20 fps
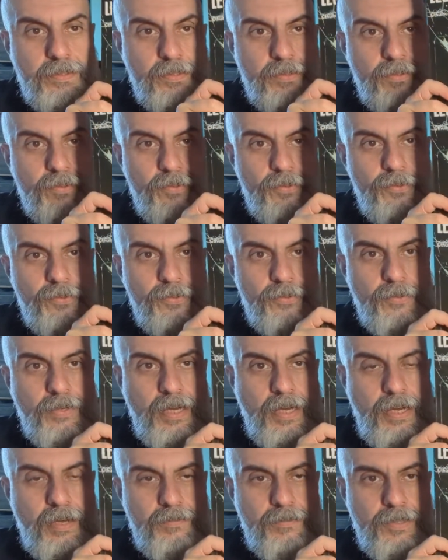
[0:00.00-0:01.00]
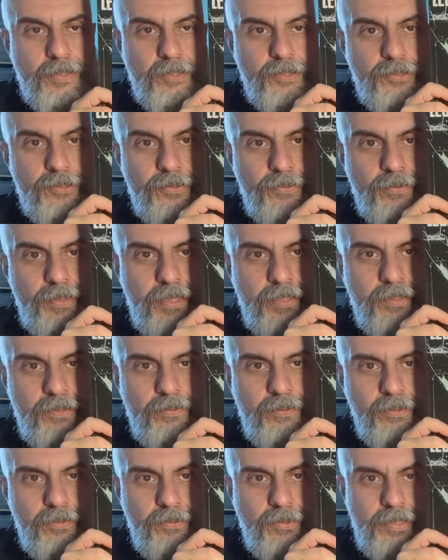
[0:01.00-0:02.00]
you do have Cthulhu, and
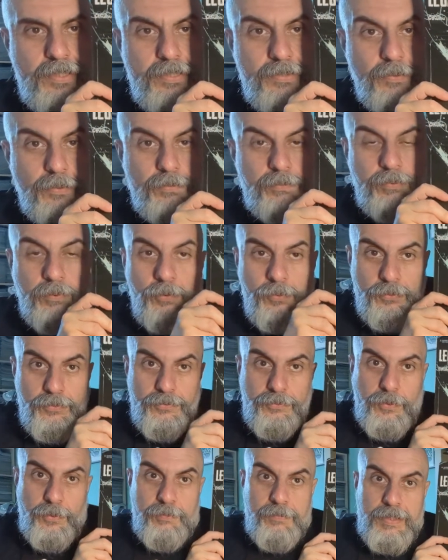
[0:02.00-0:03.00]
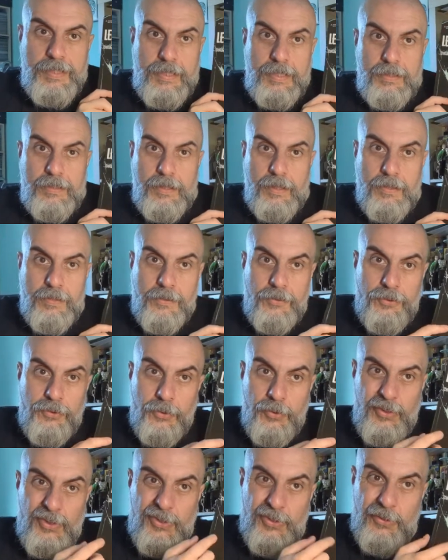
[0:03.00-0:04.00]
you've got the little boat from the
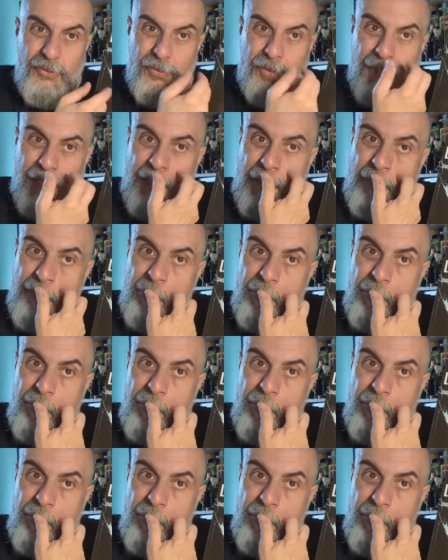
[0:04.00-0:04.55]
short story,